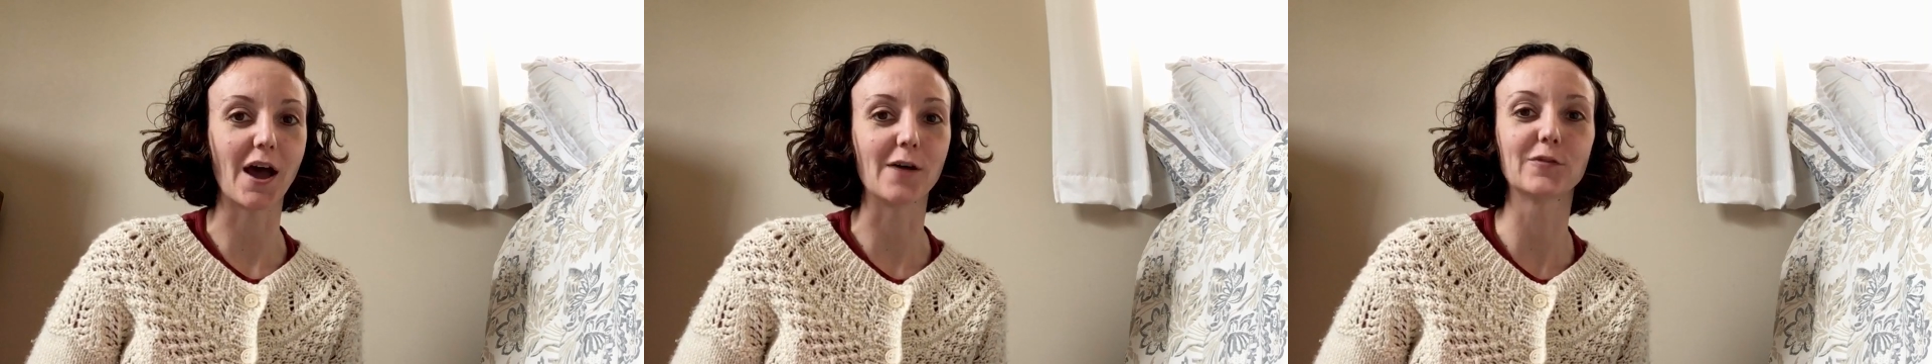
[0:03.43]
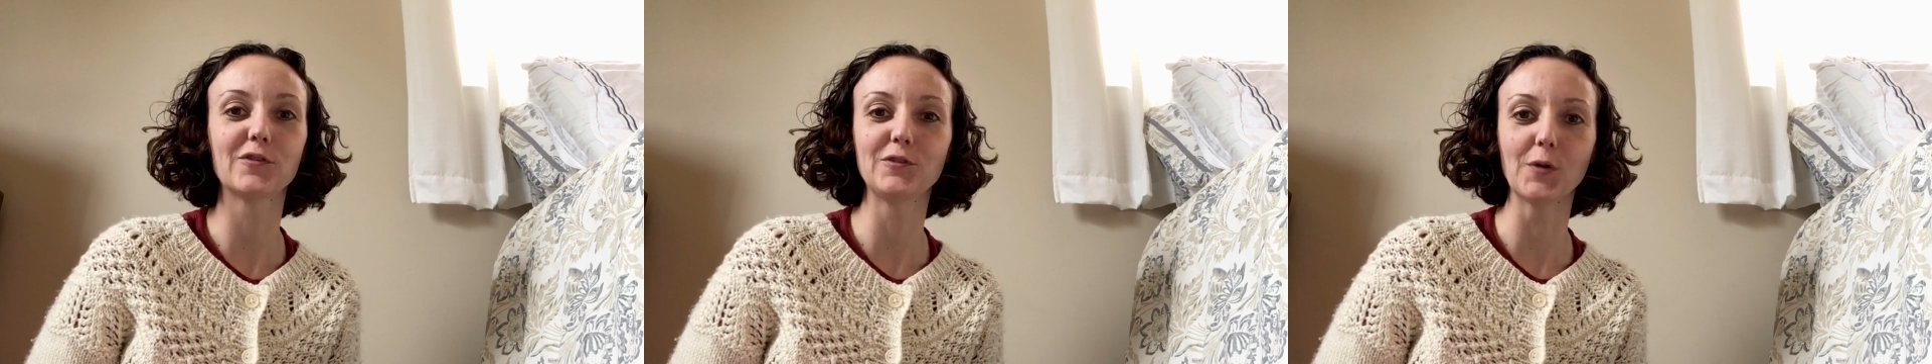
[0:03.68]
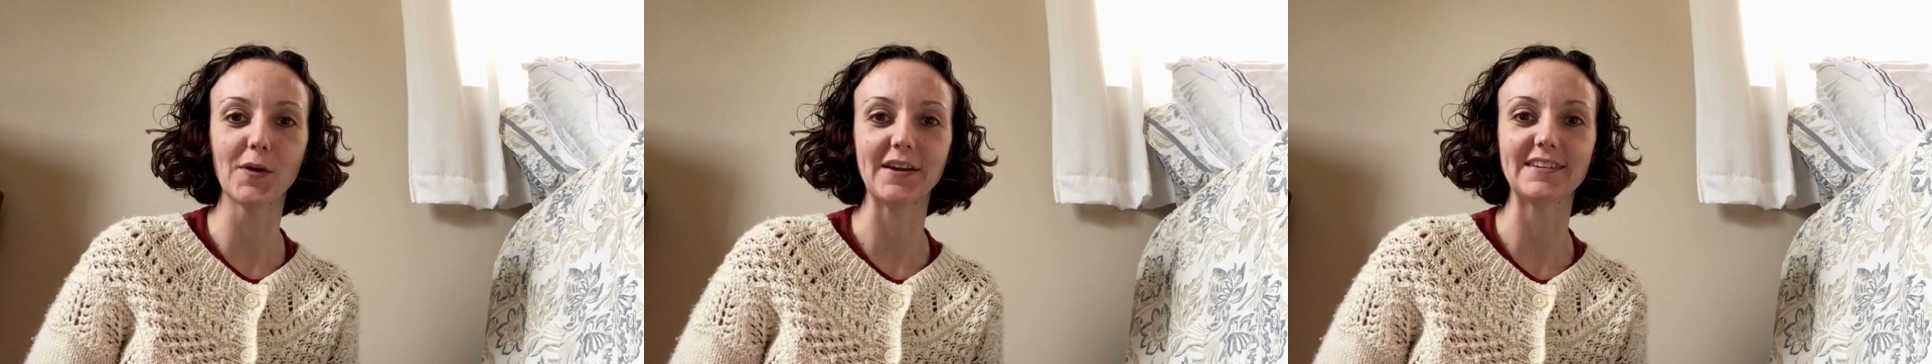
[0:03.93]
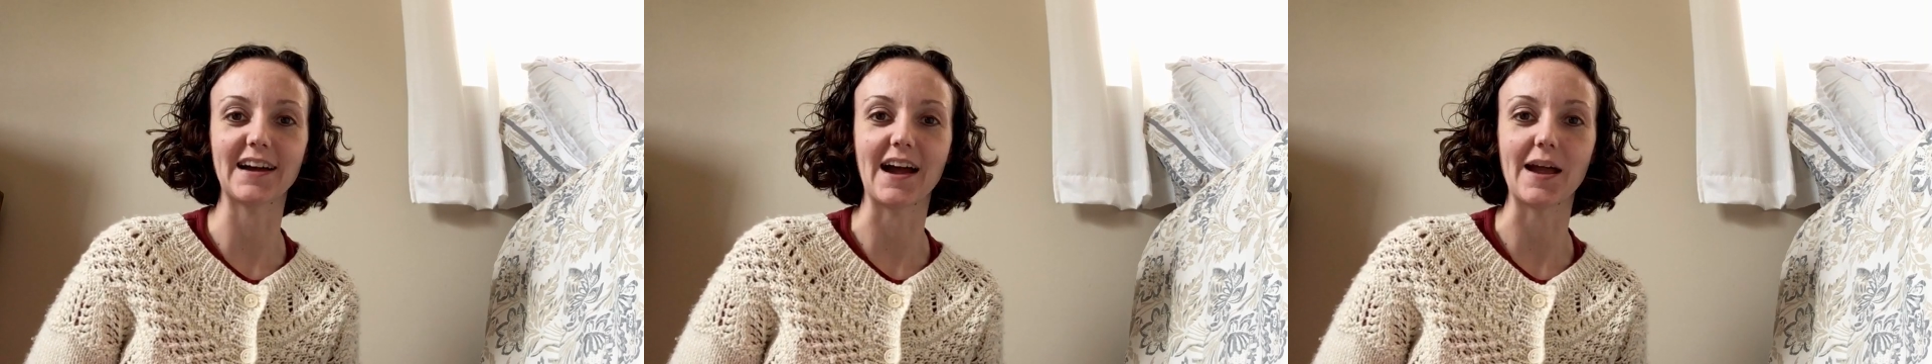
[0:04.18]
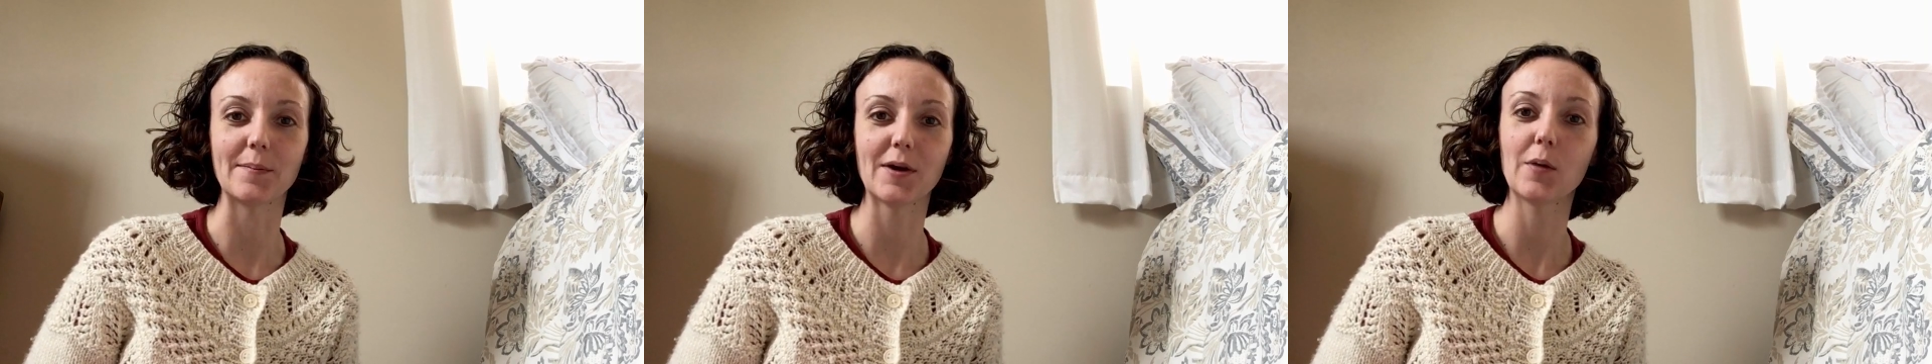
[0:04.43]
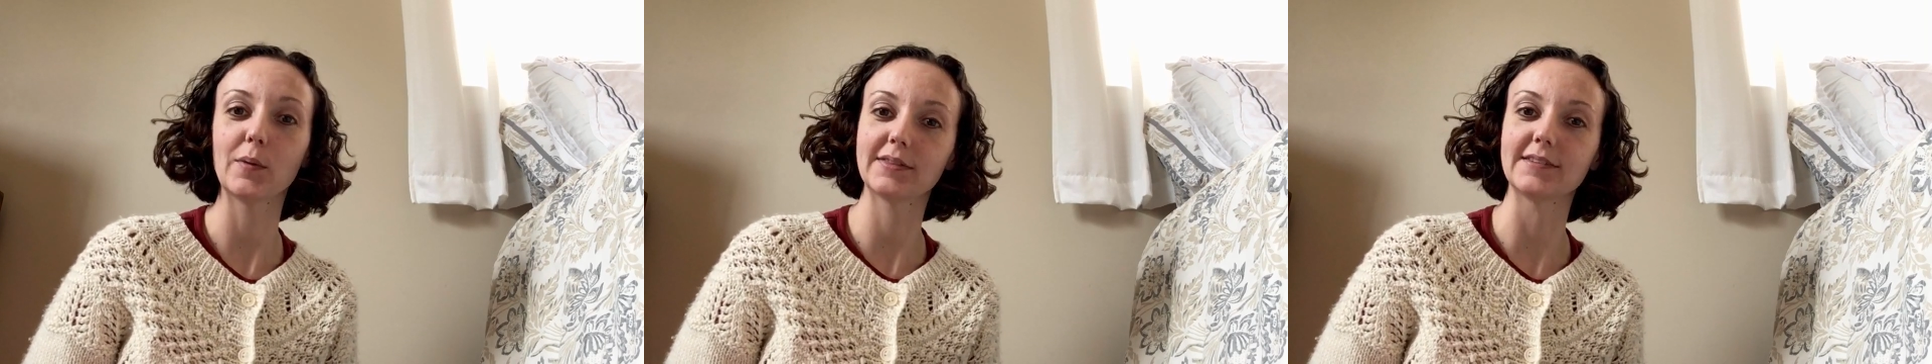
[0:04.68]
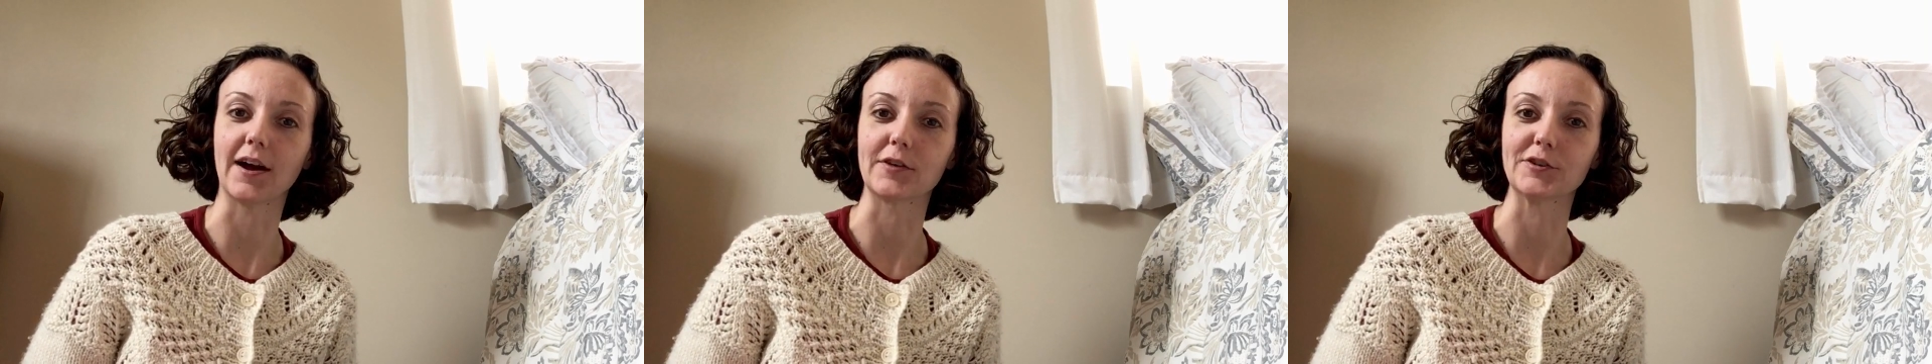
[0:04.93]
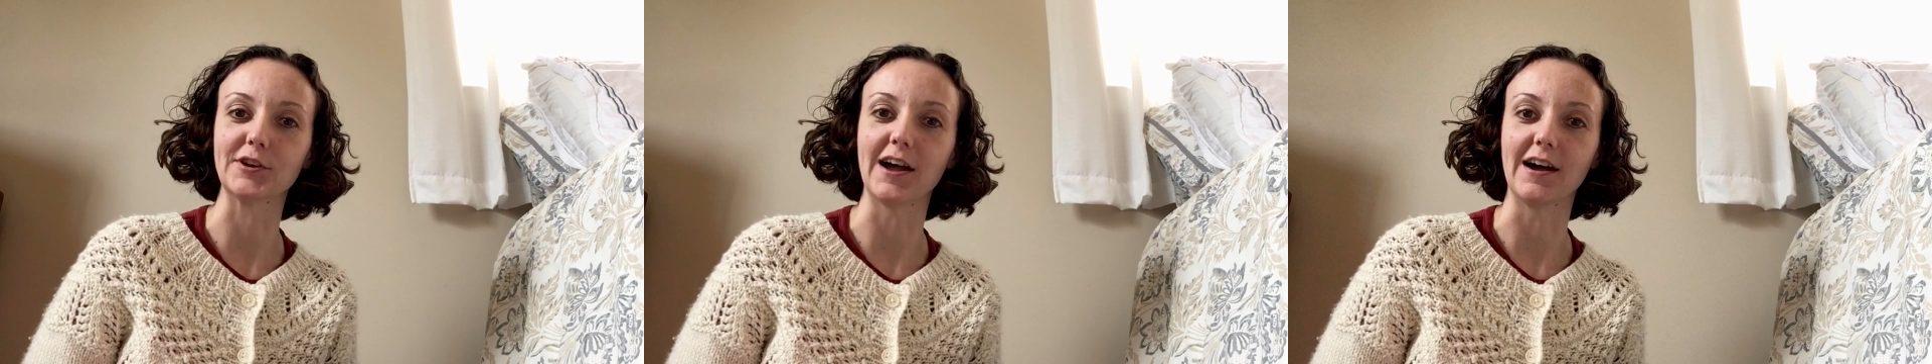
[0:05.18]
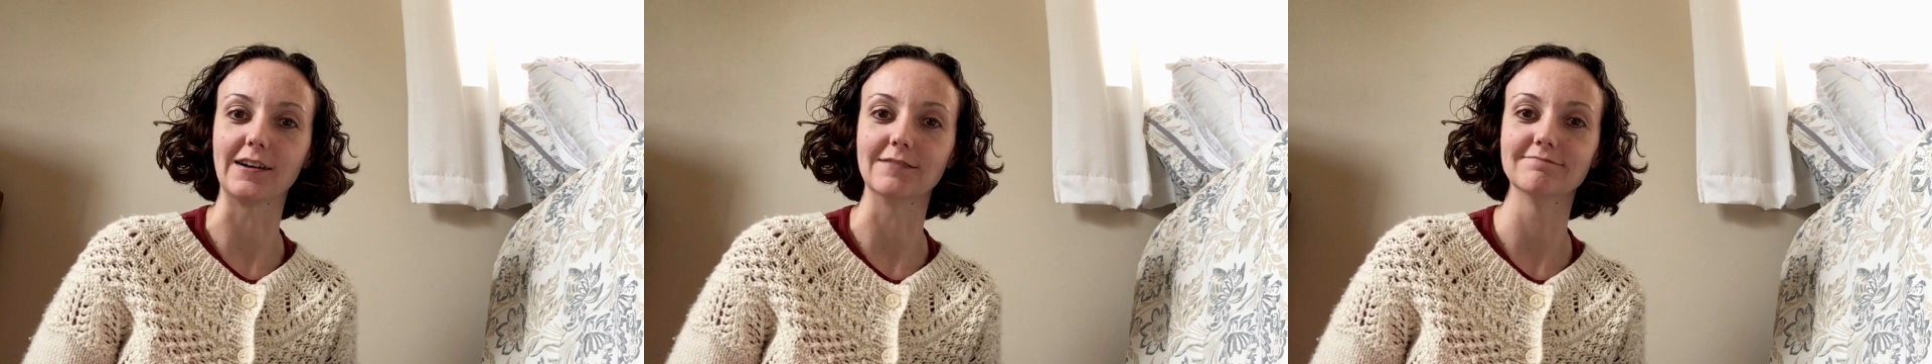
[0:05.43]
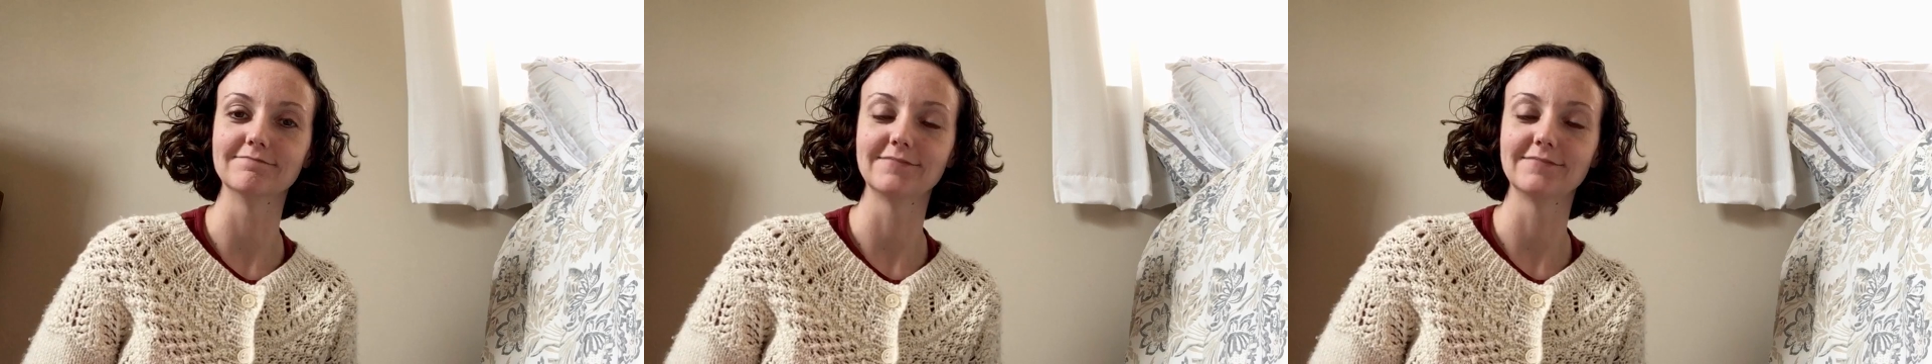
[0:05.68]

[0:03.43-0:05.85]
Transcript: of Storytime with Dr. Young.